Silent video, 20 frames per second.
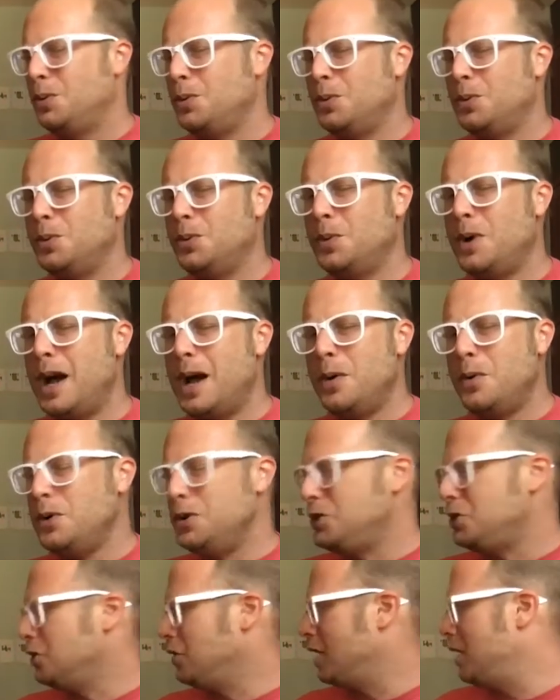"Why
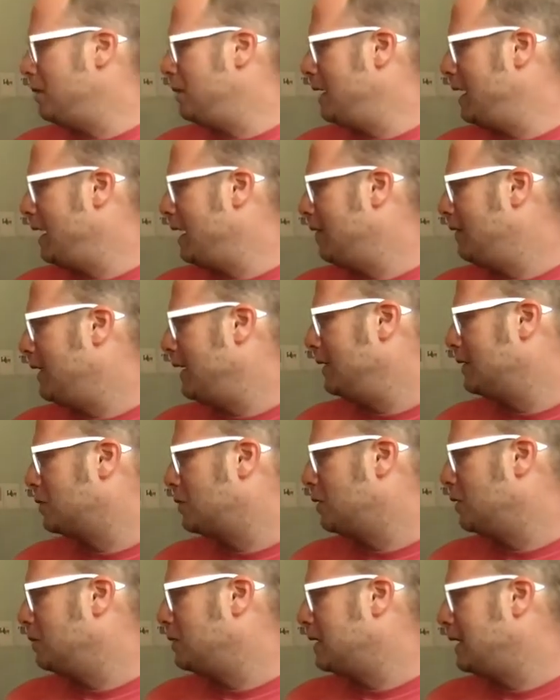wouldn't you let me have ice
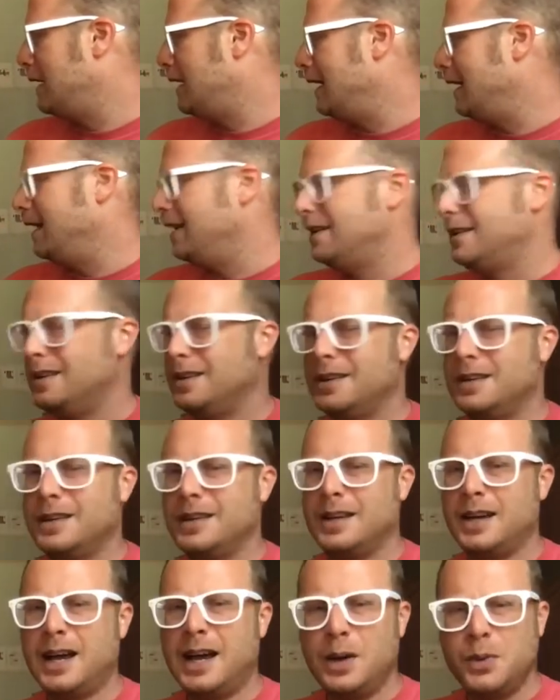cream tonight?
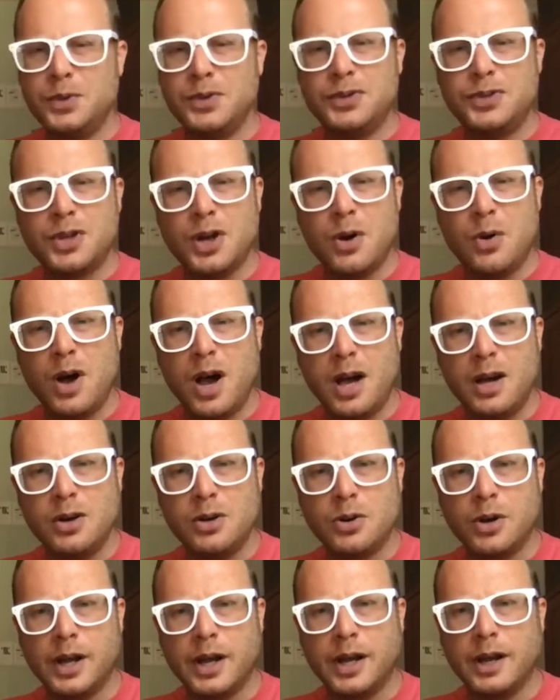I was so hungry."